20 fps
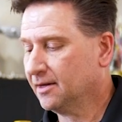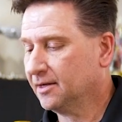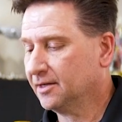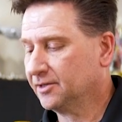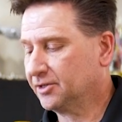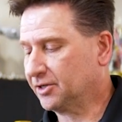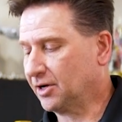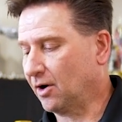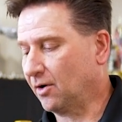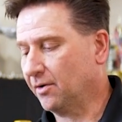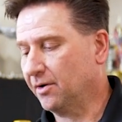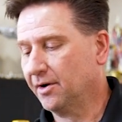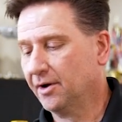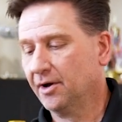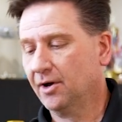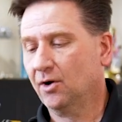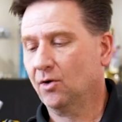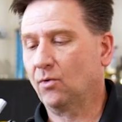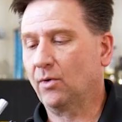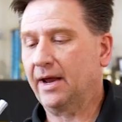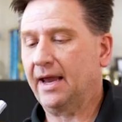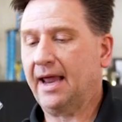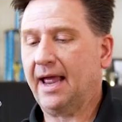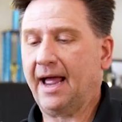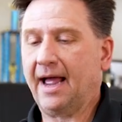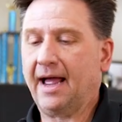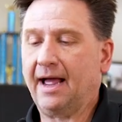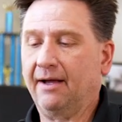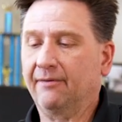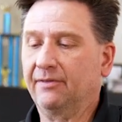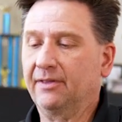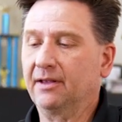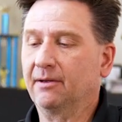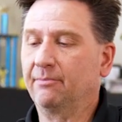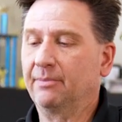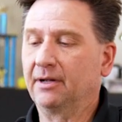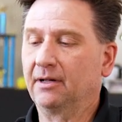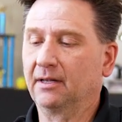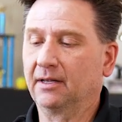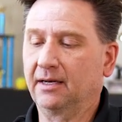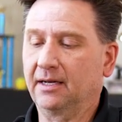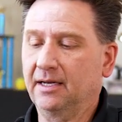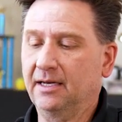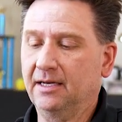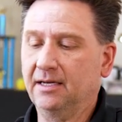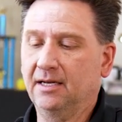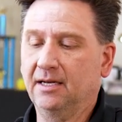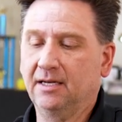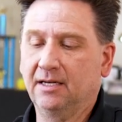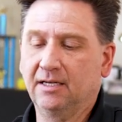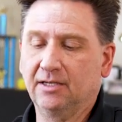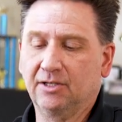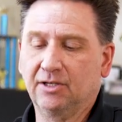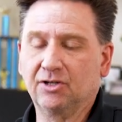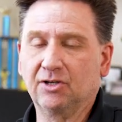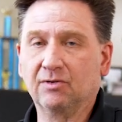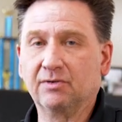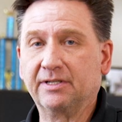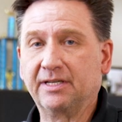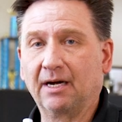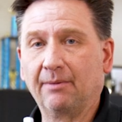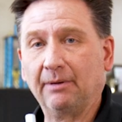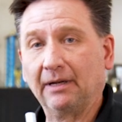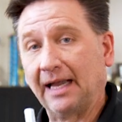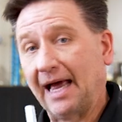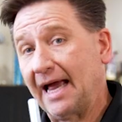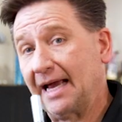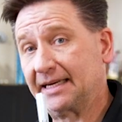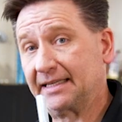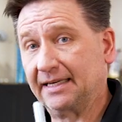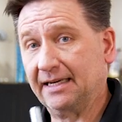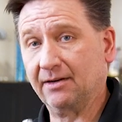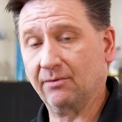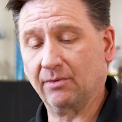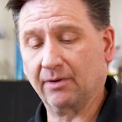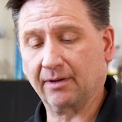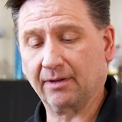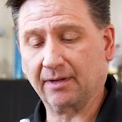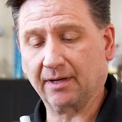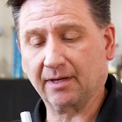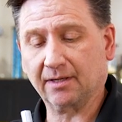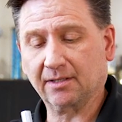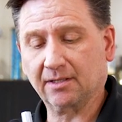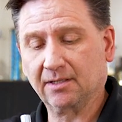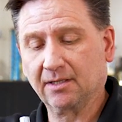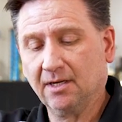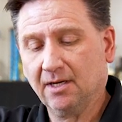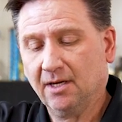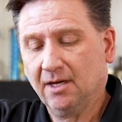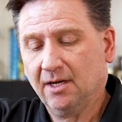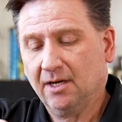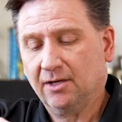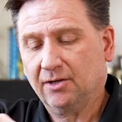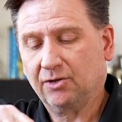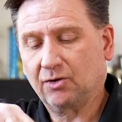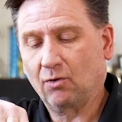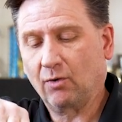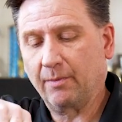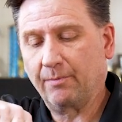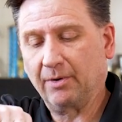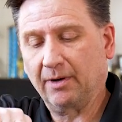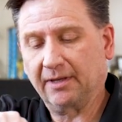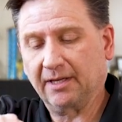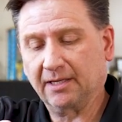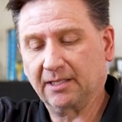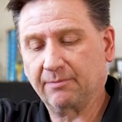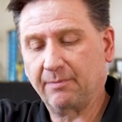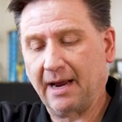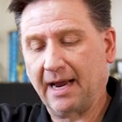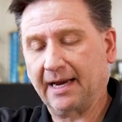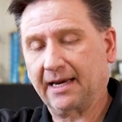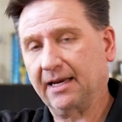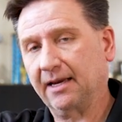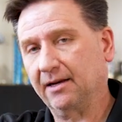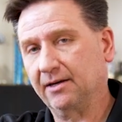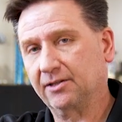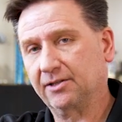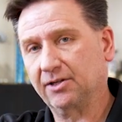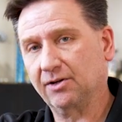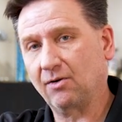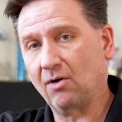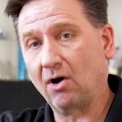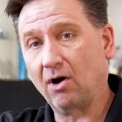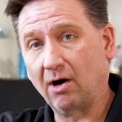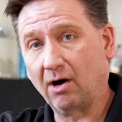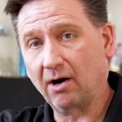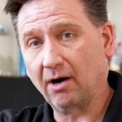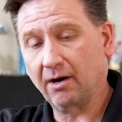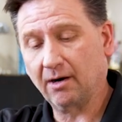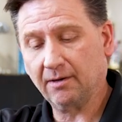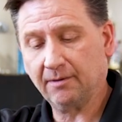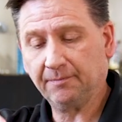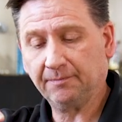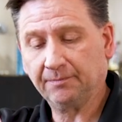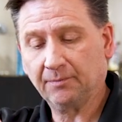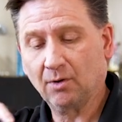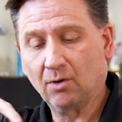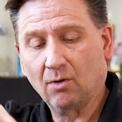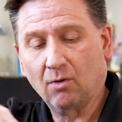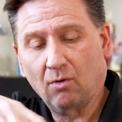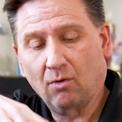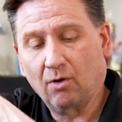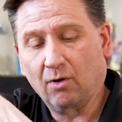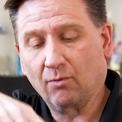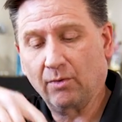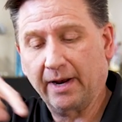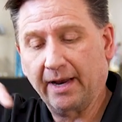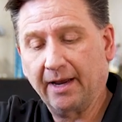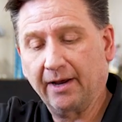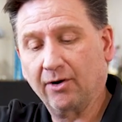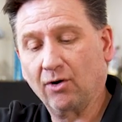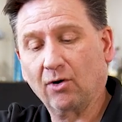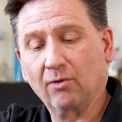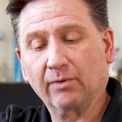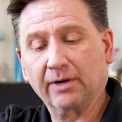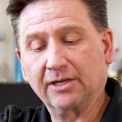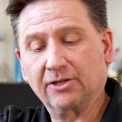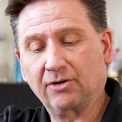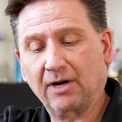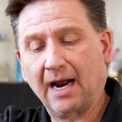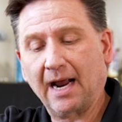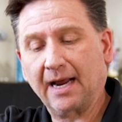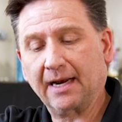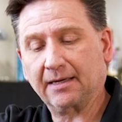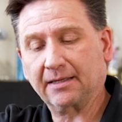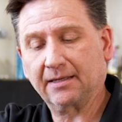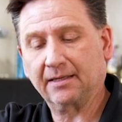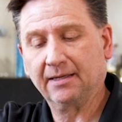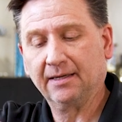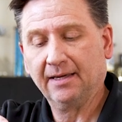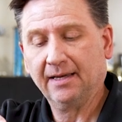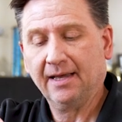So we have the ability to do double acting with this. So we put this back into R, or red, or retract.